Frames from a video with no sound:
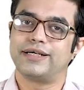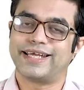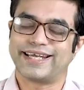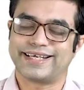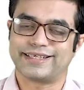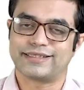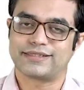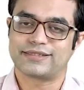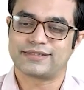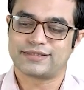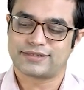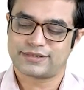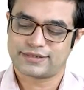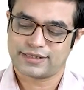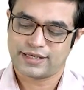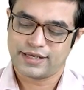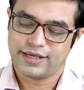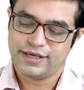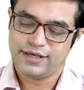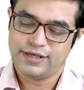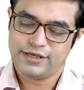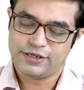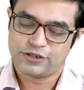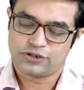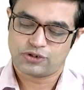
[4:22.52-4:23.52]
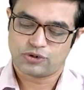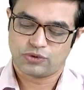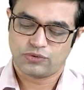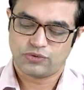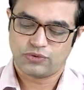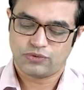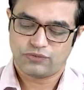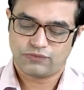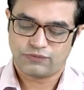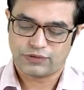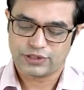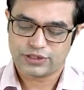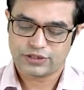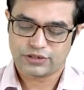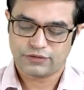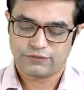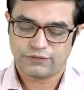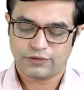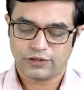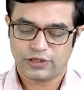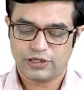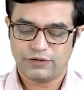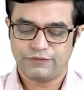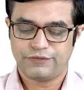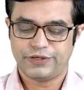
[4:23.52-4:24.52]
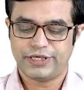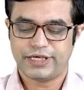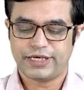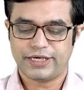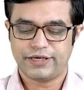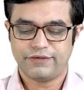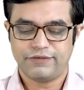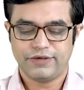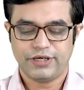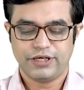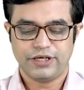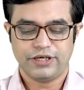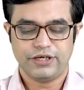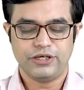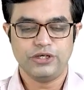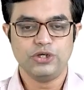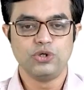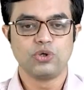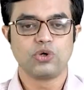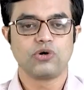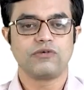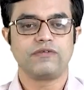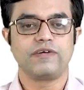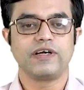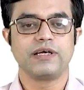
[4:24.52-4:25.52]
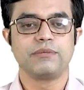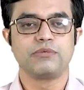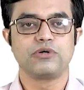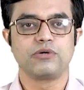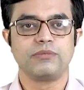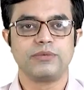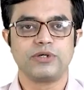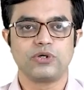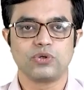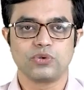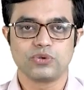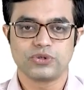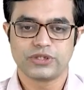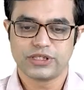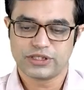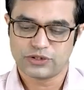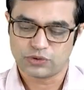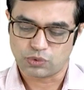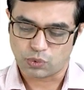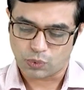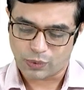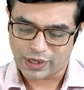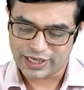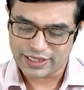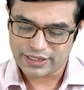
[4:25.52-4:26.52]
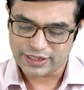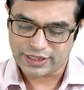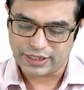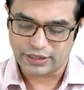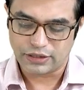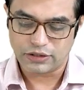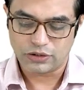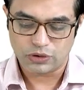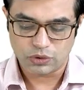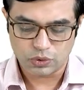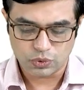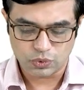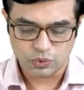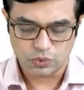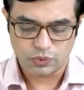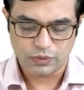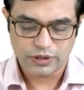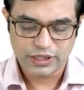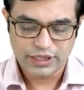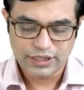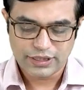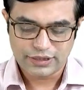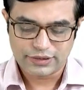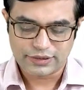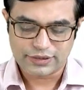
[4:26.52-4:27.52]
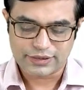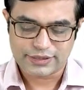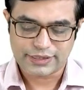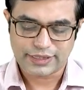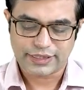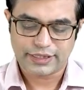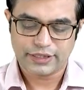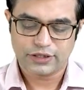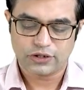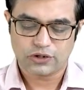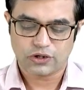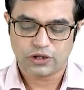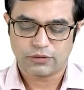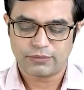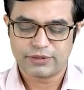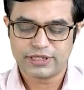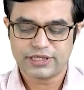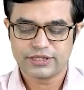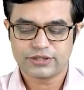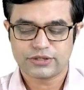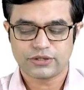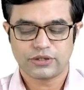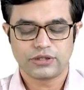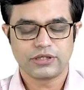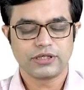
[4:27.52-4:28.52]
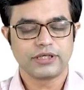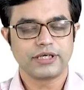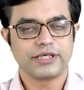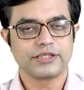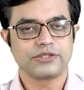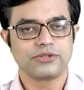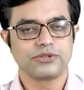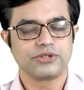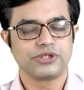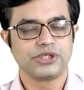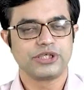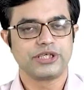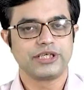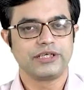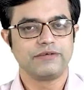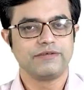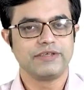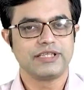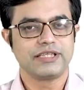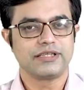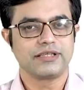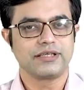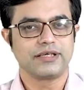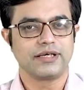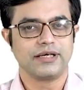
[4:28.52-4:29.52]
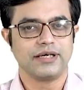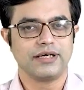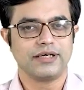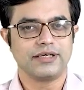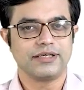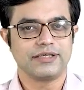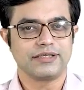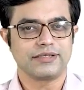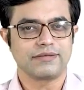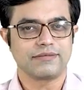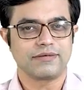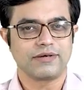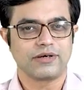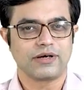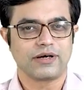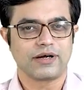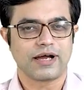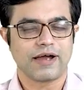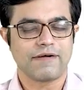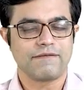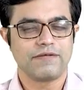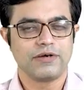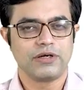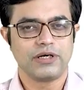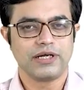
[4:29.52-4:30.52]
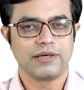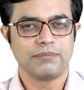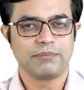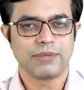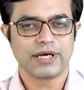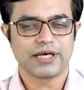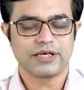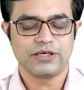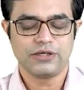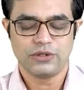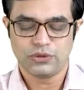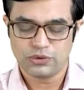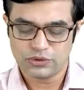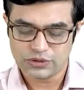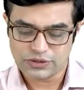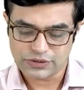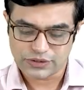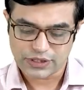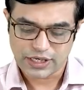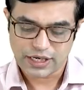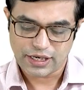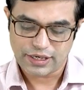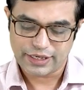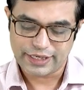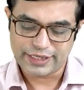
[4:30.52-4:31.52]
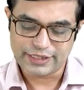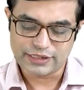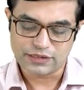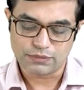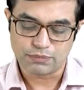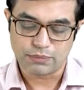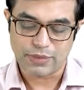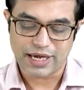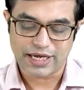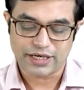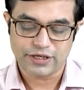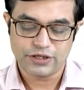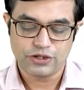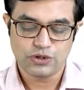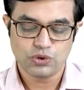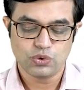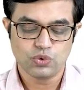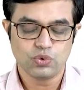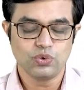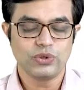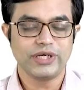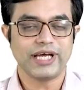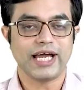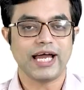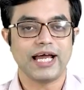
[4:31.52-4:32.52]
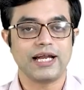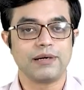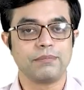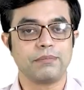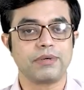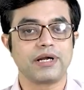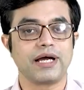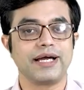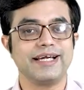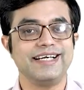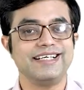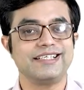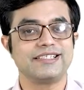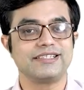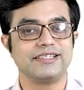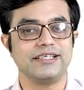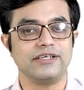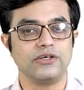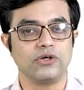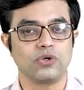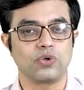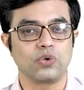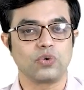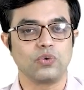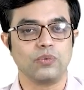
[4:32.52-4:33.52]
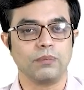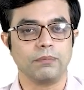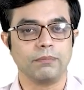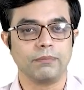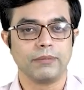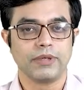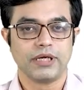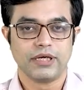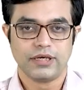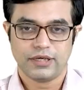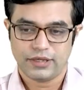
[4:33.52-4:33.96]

texts. So, first of all, we have neurofibromatosis 1 and 2. The second common disorder associated with uh, macules is McCune-Albright syndrome.